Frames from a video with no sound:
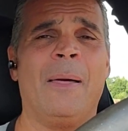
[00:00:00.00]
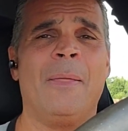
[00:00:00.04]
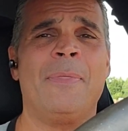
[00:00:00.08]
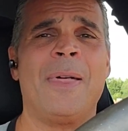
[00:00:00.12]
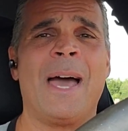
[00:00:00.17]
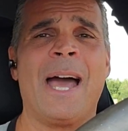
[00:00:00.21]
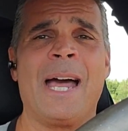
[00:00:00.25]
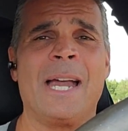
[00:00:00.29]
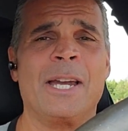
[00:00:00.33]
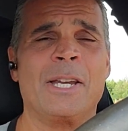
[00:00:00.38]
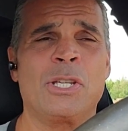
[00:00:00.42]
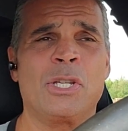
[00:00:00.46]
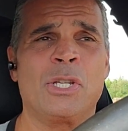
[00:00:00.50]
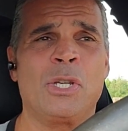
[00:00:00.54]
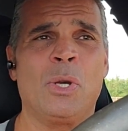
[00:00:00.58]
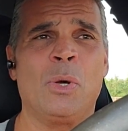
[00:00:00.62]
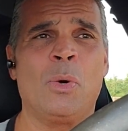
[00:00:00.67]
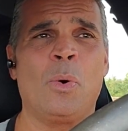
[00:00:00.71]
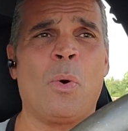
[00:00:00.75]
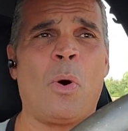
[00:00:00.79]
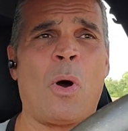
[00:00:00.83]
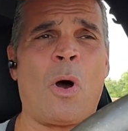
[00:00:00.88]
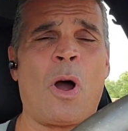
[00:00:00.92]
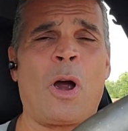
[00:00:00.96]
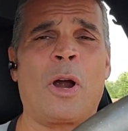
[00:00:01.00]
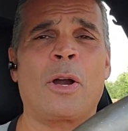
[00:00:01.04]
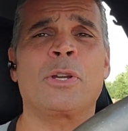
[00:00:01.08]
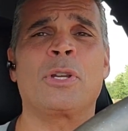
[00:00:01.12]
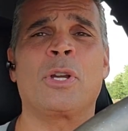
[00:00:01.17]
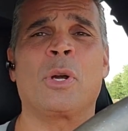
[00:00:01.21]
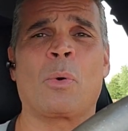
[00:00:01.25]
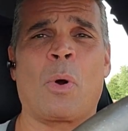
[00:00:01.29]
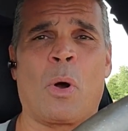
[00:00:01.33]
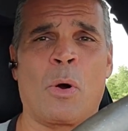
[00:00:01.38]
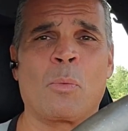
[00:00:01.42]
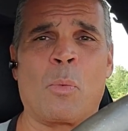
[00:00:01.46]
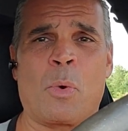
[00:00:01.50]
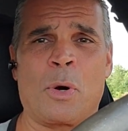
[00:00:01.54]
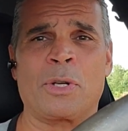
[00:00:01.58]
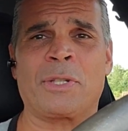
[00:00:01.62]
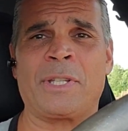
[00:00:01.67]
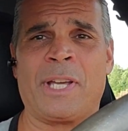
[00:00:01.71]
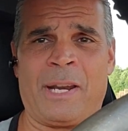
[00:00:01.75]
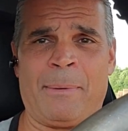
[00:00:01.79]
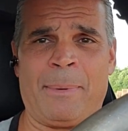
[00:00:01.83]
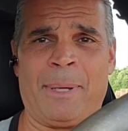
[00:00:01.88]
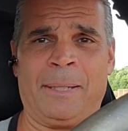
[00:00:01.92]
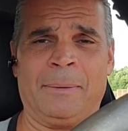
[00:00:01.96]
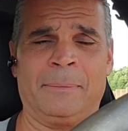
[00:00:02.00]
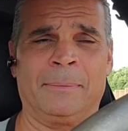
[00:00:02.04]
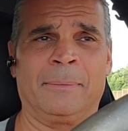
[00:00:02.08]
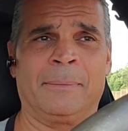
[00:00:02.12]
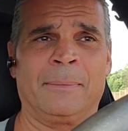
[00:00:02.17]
that you are your own worst enemy.